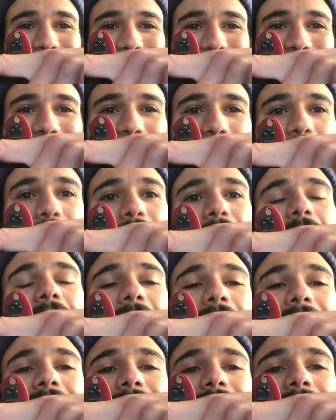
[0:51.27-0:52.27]
for how
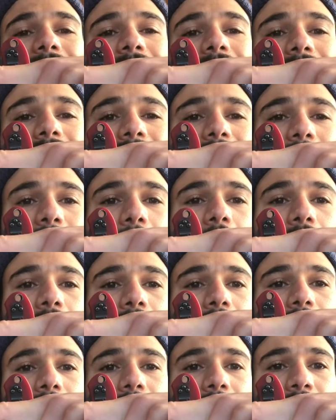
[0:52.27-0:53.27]
high it sits in the
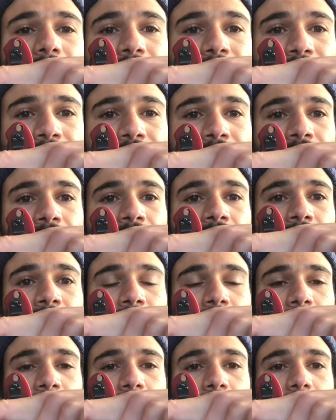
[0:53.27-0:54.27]
pocket.
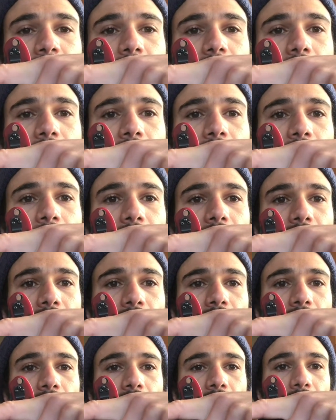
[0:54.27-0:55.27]
And
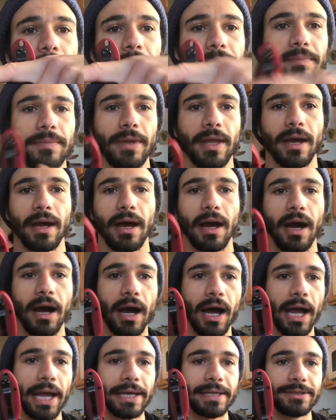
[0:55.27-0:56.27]
um,
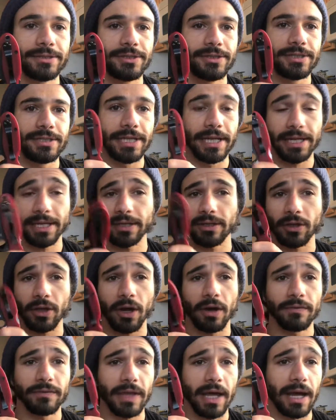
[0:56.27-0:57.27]
I didn't
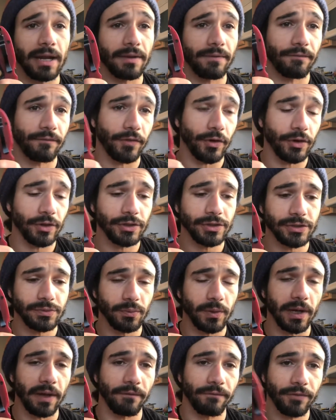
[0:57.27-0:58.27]
love that at first.
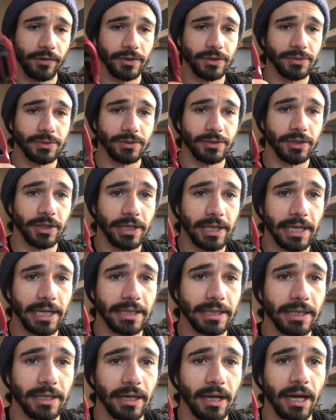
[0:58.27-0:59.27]
When I first was looking
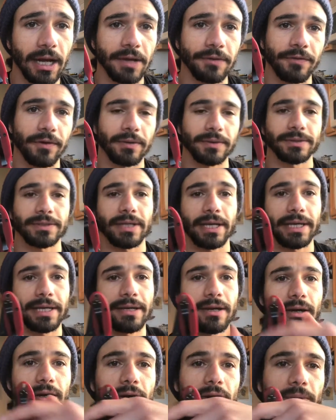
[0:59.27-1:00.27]
at the knife, I was
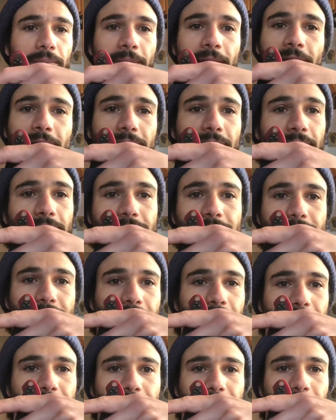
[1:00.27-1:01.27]
like, oh man, that's
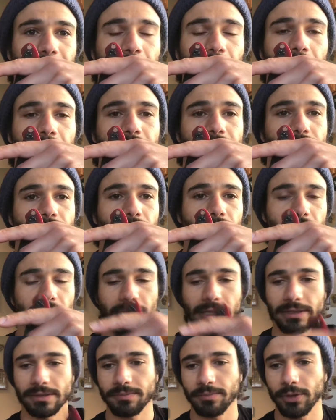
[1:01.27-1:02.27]
that's an eyesore.
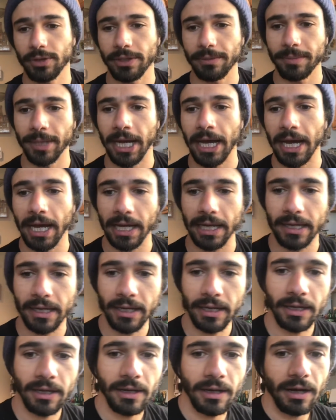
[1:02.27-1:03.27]
That's pretty bad.
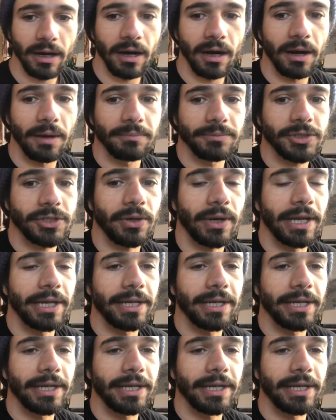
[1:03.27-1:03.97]
Um, so